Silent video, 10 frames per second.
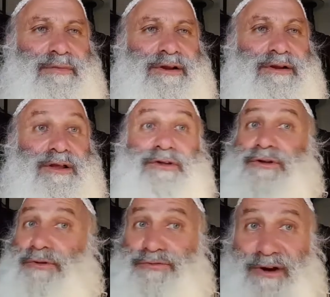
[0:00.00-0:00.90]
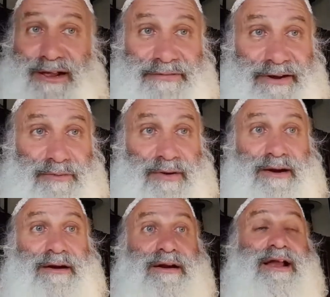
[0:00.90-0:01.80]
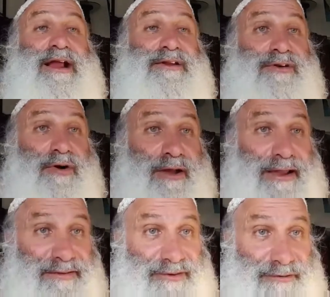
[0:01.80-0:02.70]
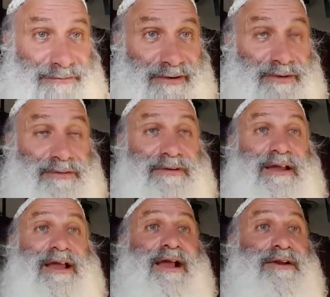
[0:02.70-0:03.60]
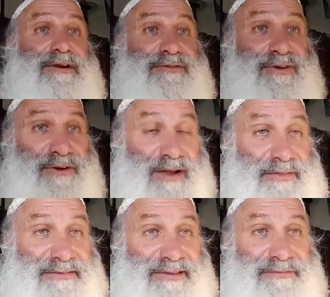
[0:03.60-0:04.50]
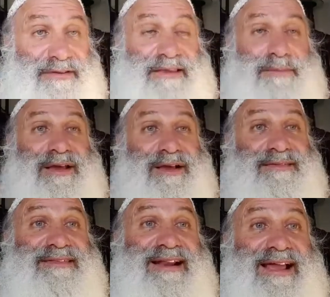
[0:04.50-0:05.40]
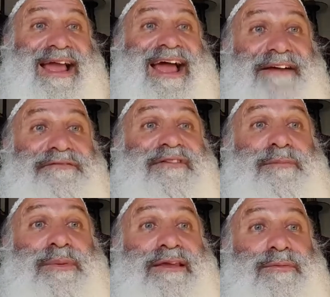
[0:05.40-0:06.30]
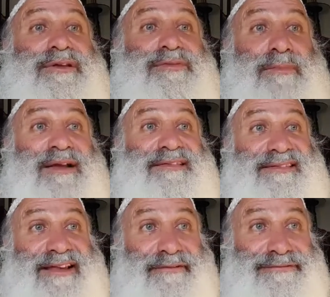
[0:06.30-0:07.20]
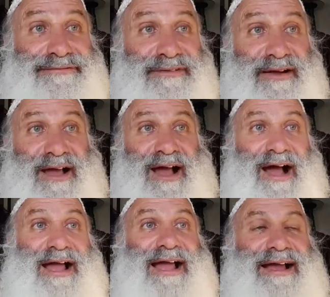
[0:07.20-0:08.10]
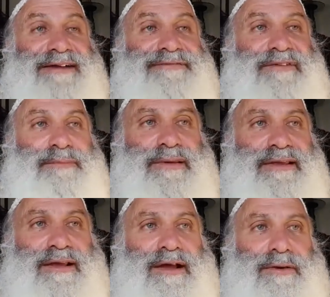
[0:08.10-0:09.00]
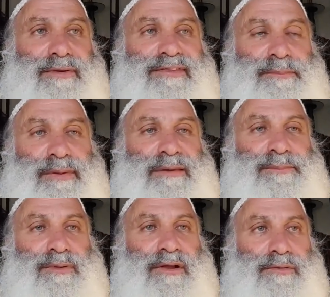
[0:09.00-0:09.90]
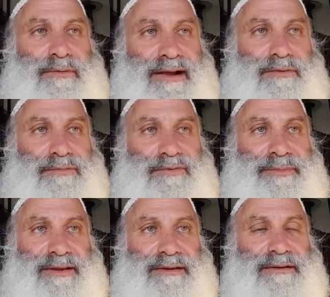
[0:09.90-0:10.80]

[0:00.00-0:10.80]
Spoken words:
when you don't drive anywhere, and you don't answer your phone, and you don't turn on the TV, because then I have to be with myself. I have to be with the people around me.